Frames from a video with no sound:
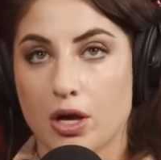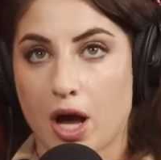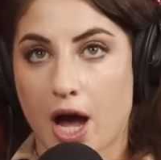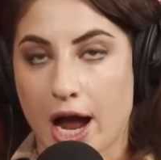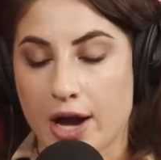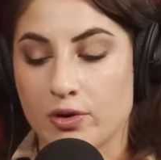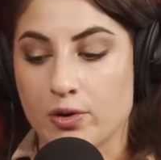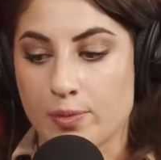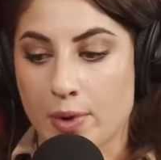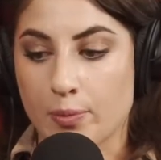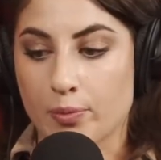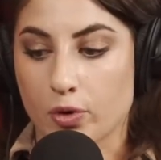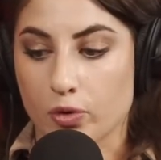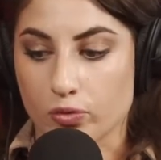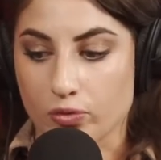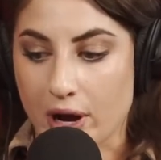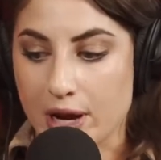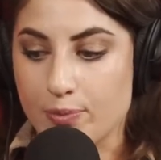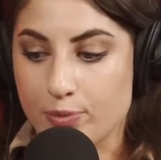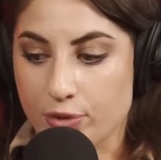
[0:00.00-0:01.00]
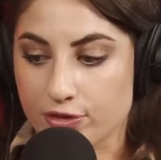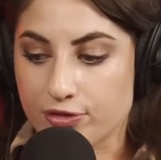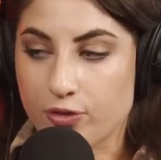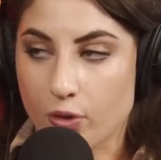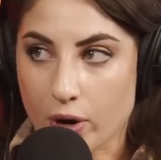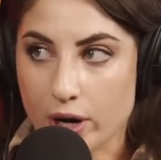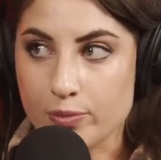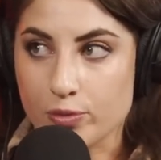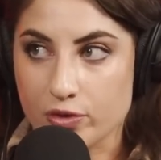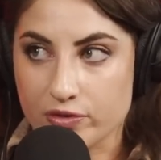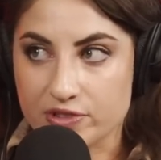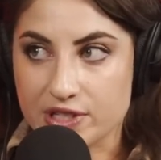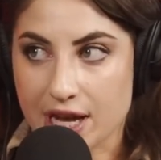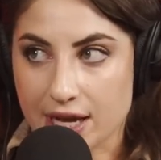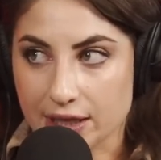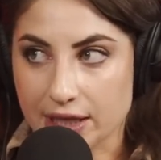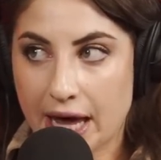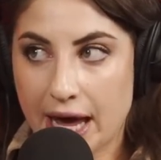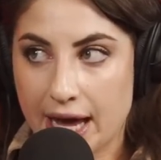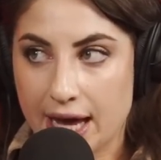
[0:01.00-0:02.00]
I remember right before I moved to
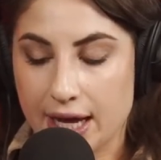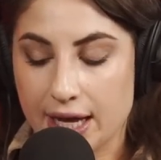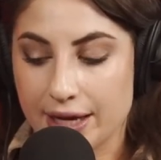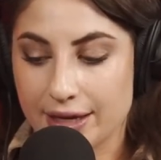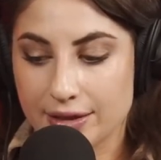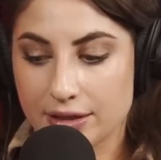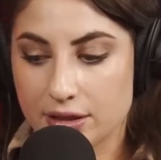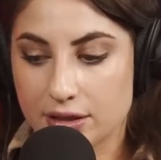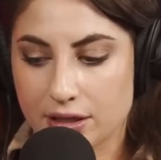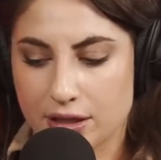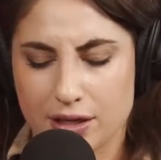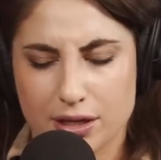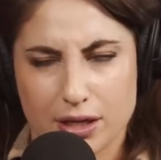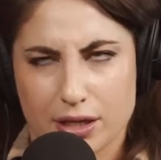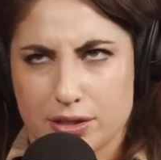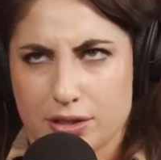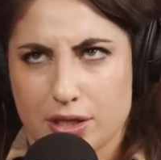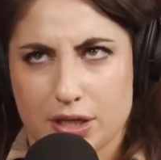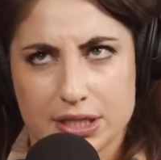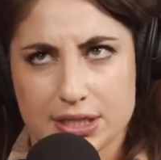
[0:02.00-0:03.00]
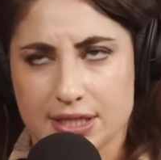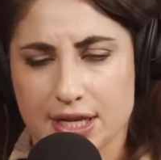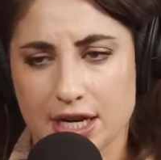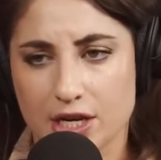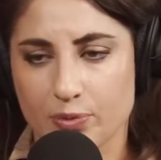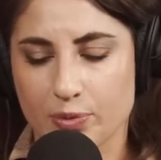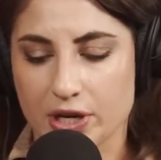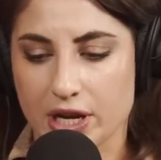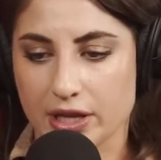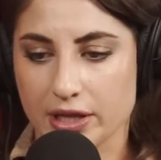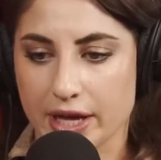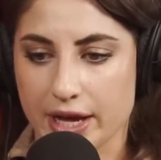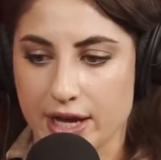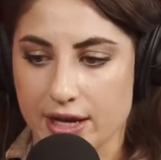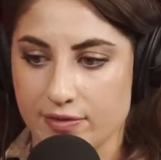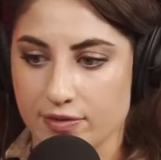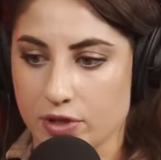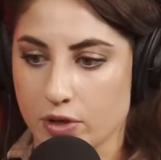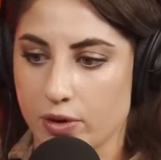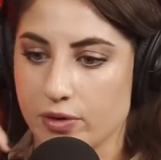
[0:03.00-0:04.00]
LA, I started stand-up in LA,
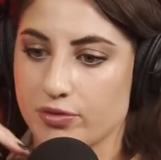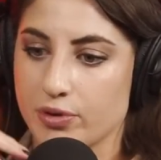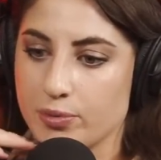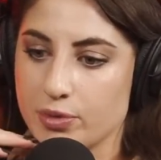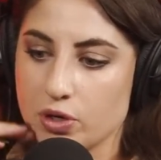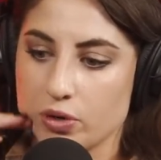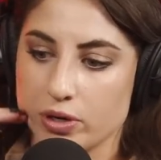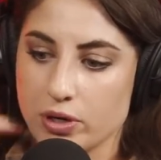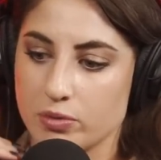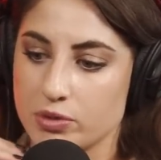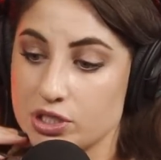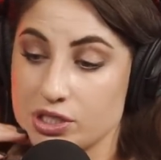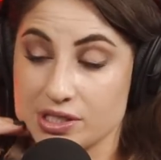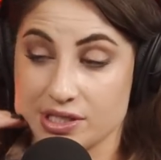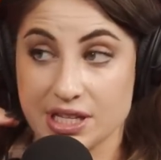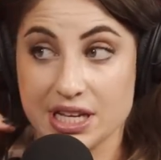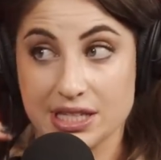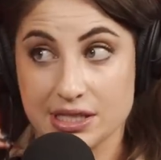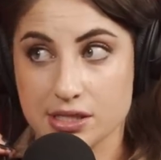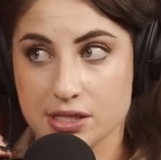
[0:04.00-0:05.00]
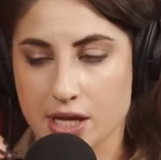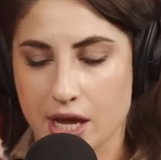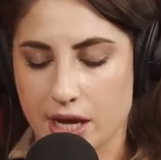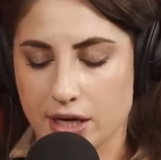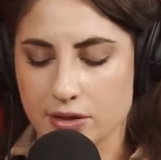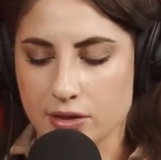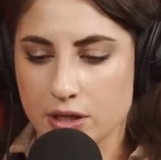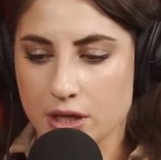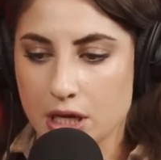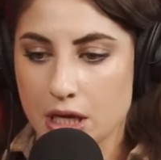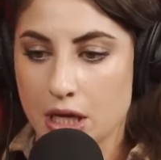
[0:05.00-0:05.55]
even though I'm from New York, which is insane.